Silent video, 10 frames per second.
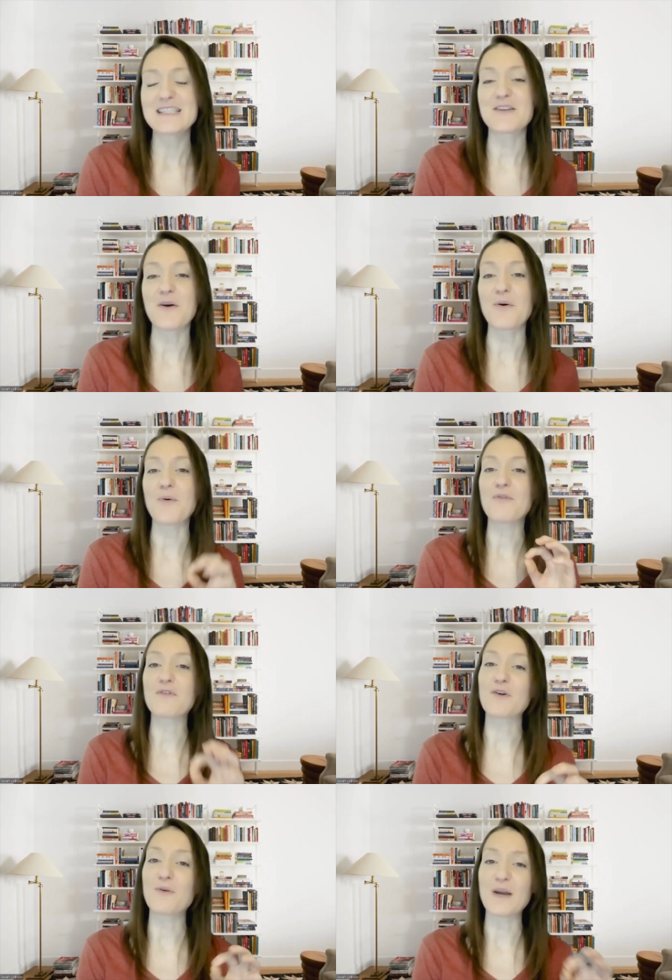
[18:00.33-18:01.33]
So,
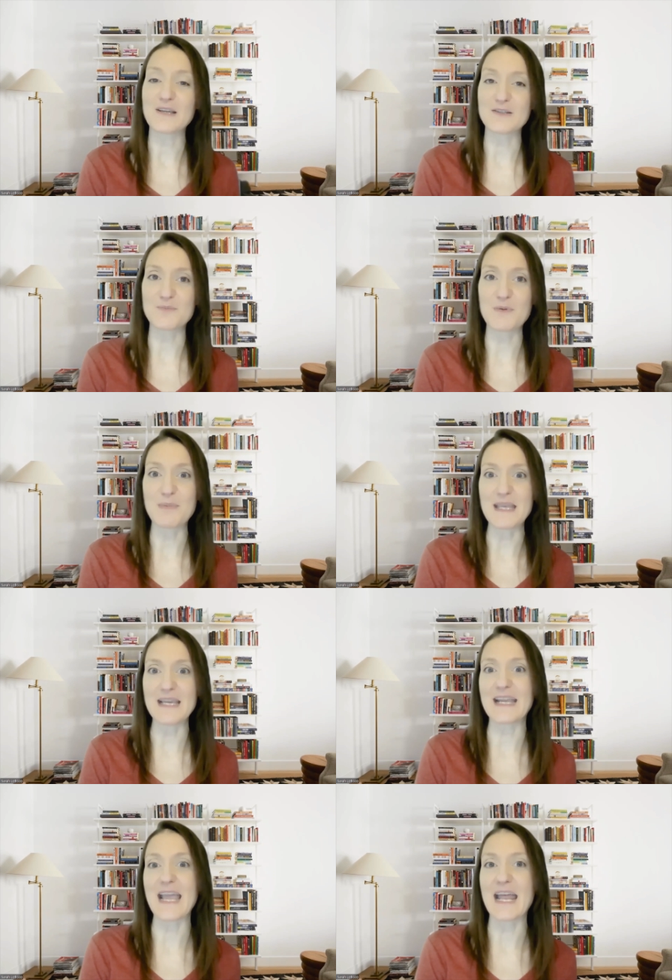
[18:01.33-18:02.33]
fir oils would be
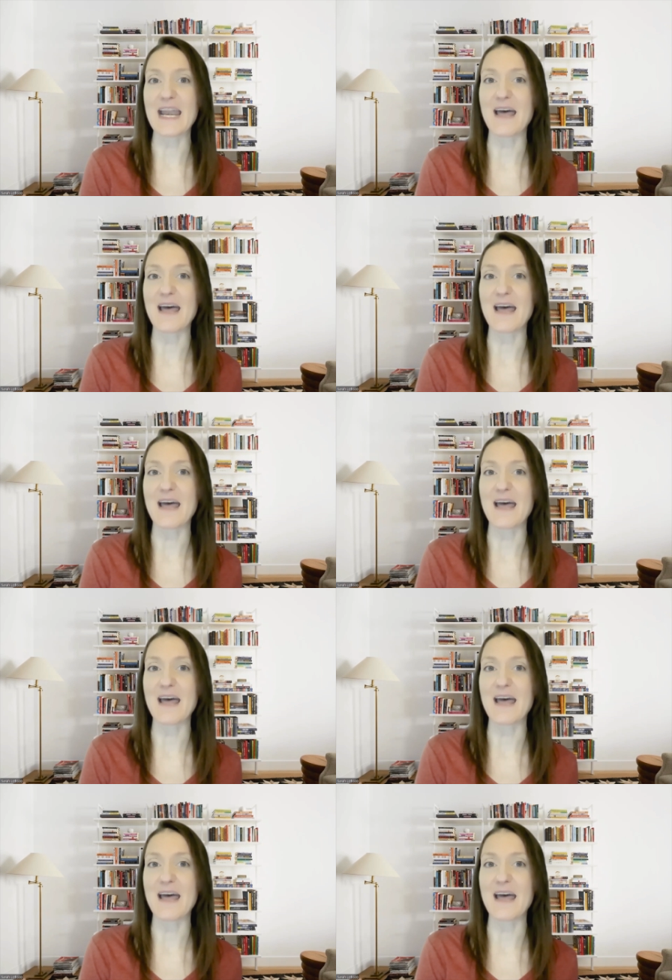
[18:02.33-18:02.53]
again